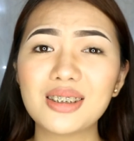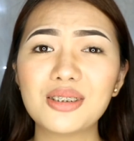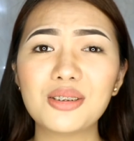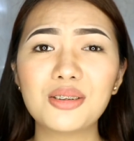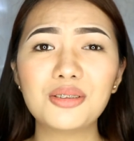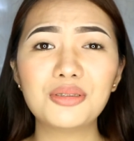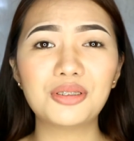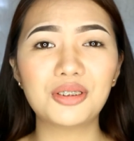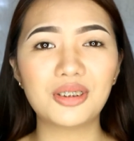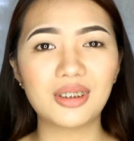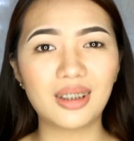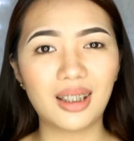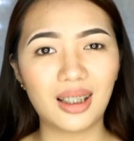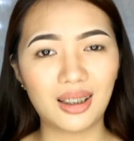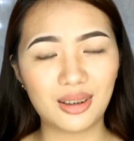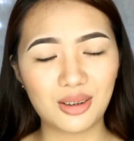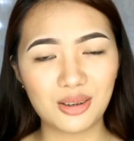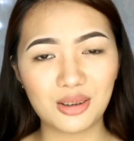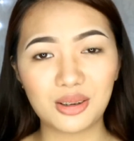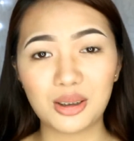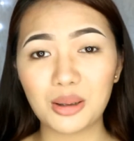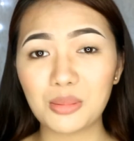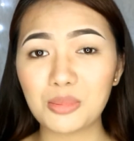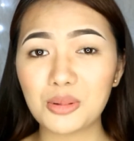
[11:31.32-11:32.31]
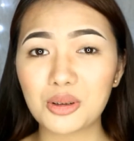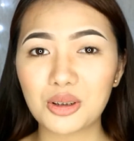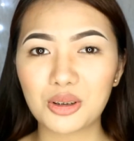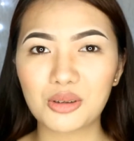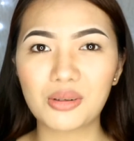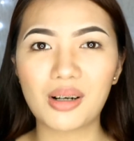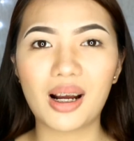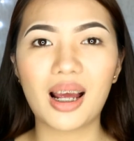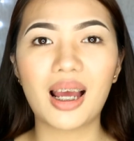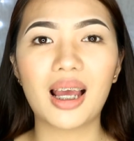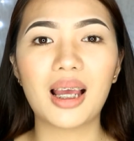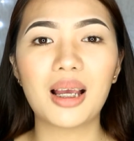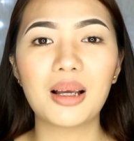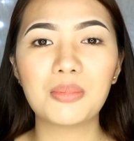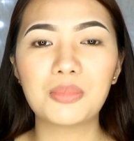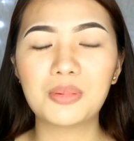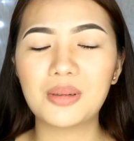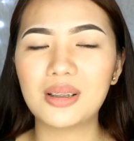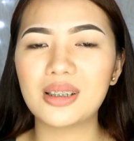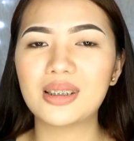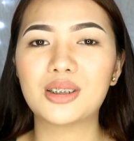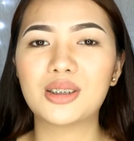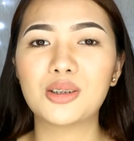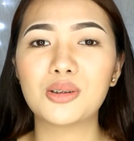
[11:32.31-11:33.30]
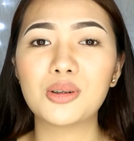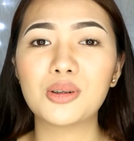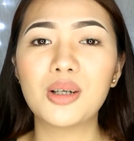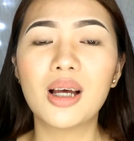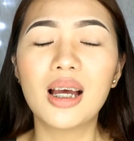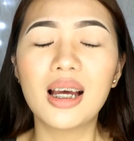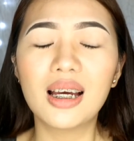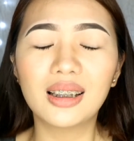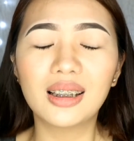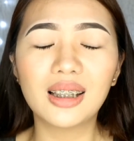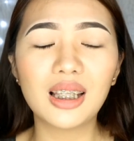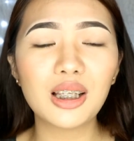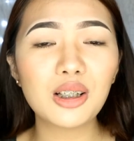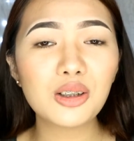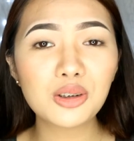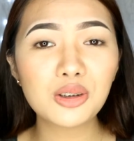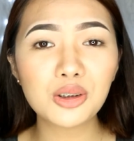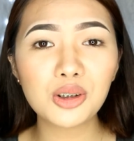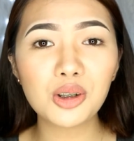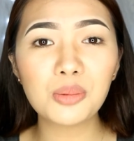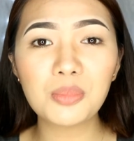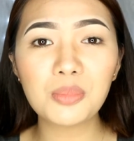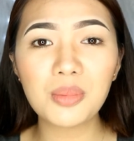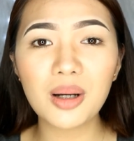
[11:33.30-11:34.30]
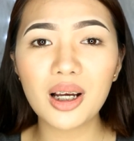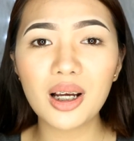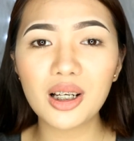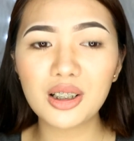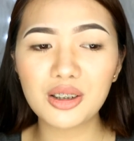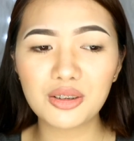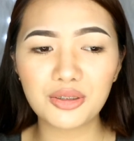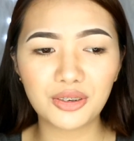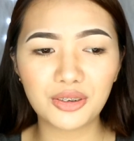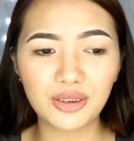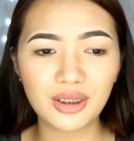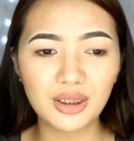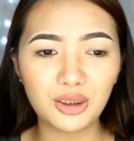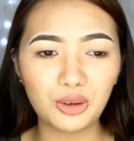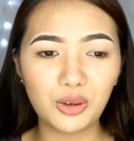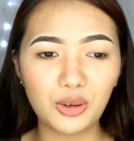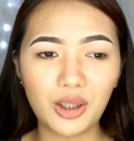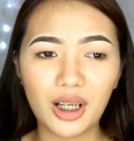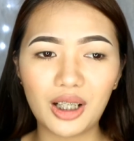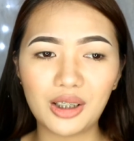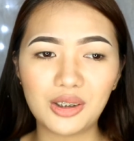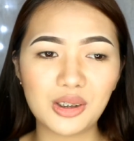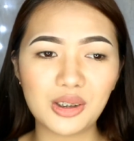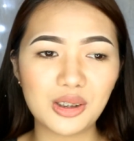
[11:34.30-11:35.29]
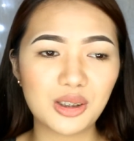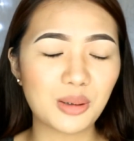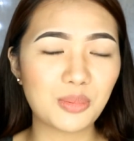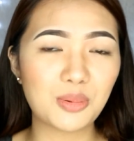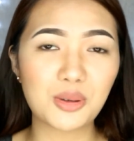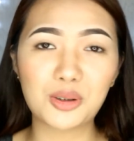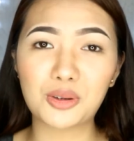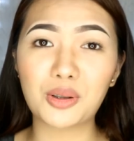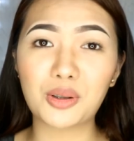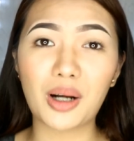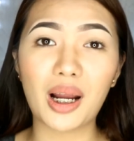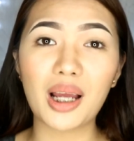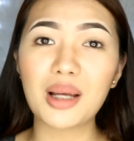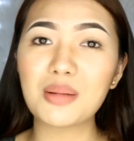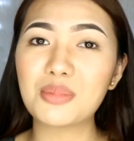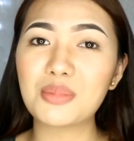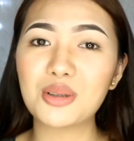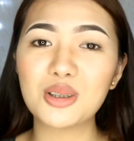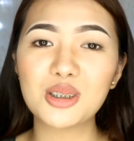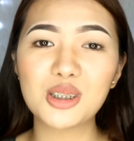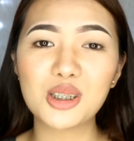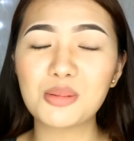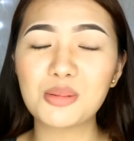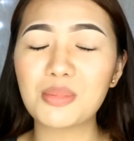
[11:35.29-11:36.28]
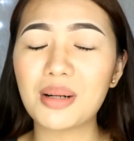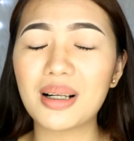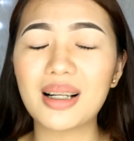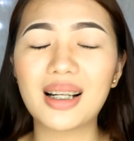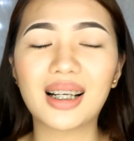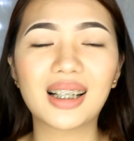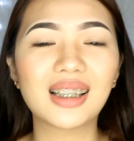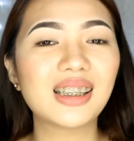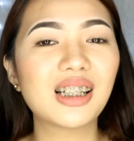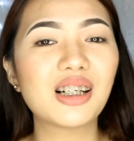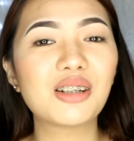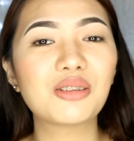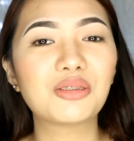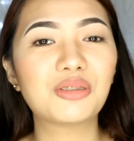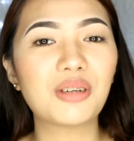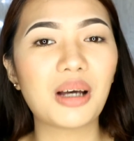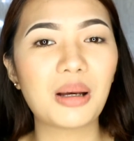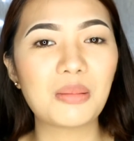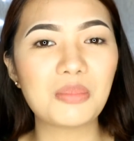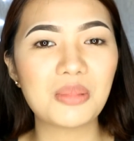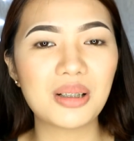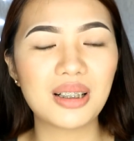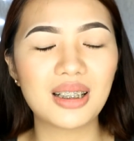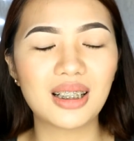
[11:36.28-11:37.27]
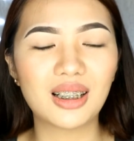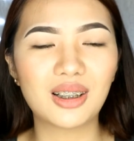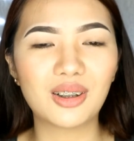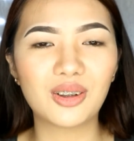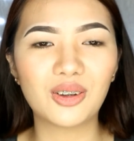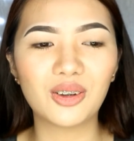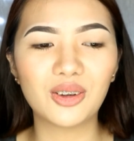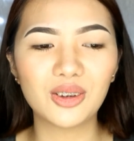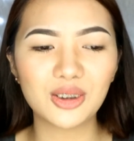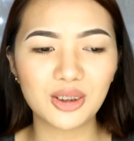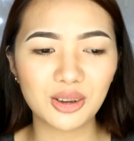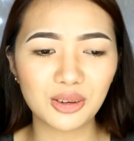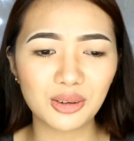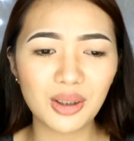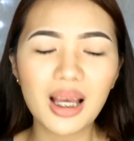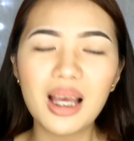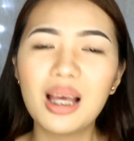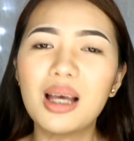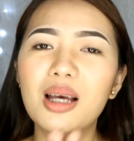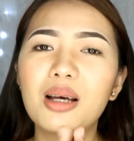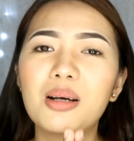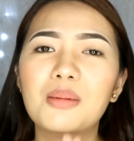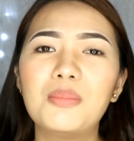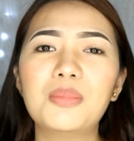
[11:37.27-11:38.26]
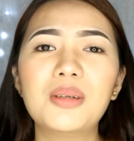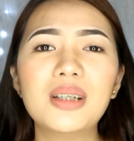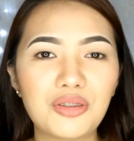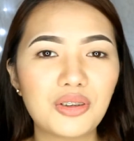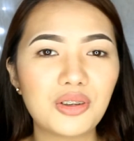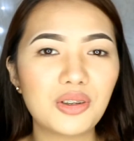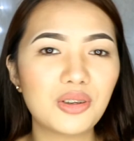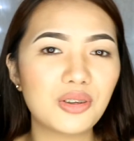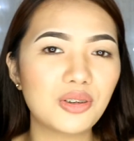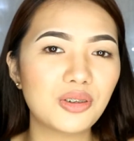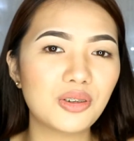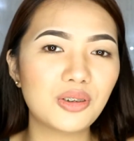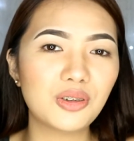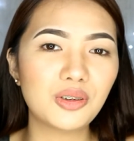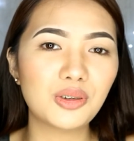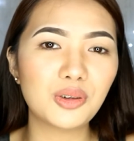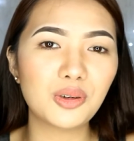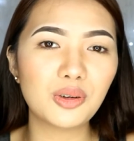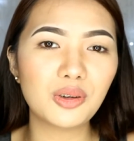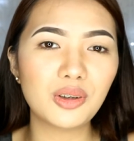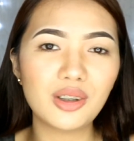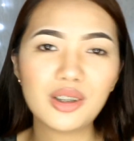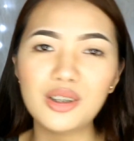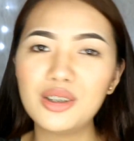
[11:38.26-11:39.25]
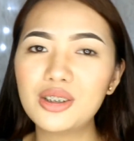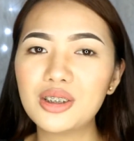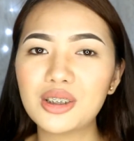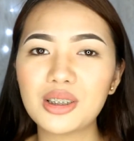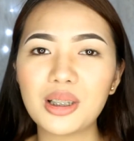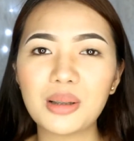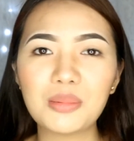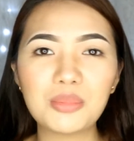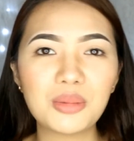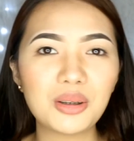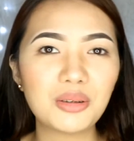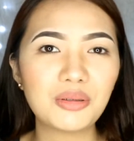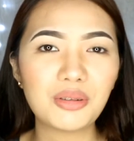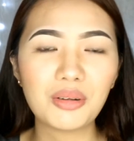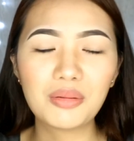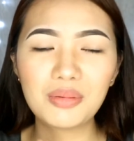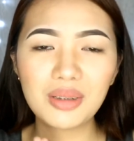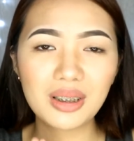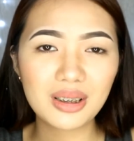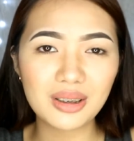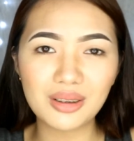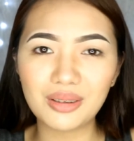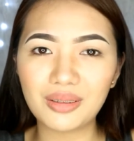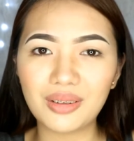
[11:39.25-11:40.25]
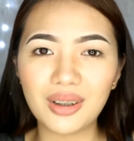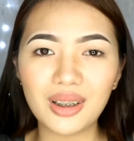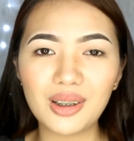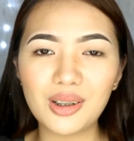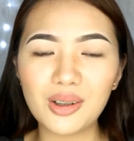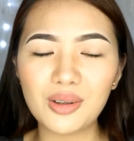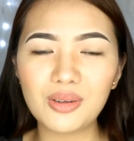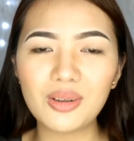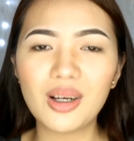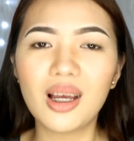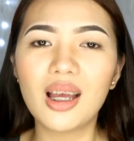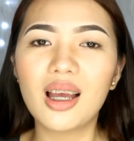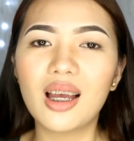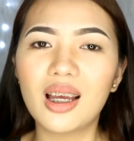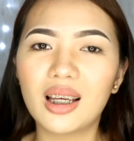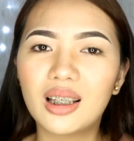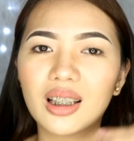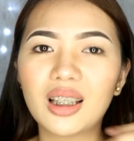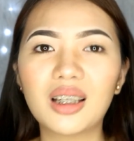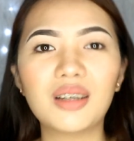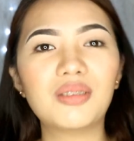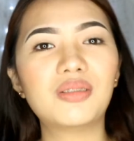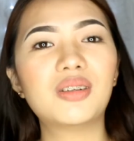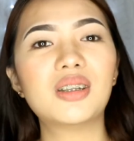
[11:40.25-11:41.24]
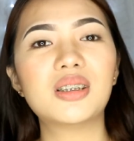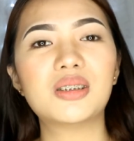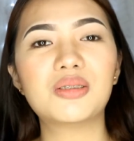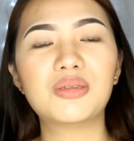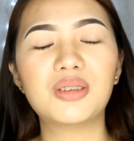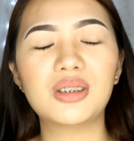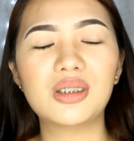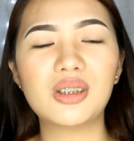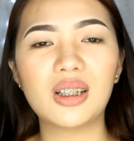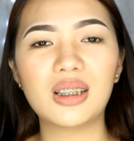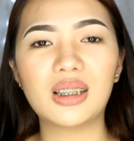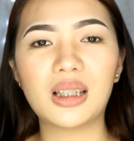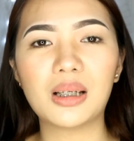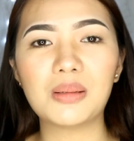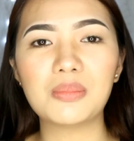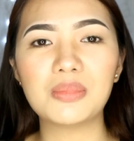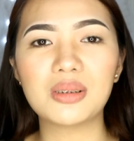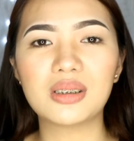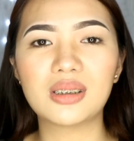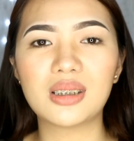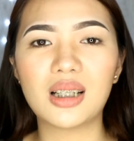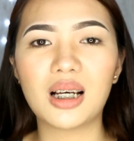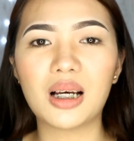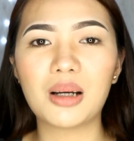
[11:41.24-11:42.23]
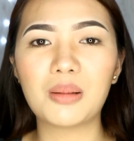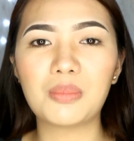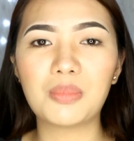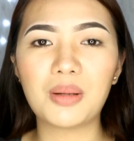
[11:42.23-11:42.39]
don't forget to subscribe. Please. So, thank you so much for 300 subscribers. Lumalaki na ang family ko. So, if you learned something from this video, give this video a thumbs up.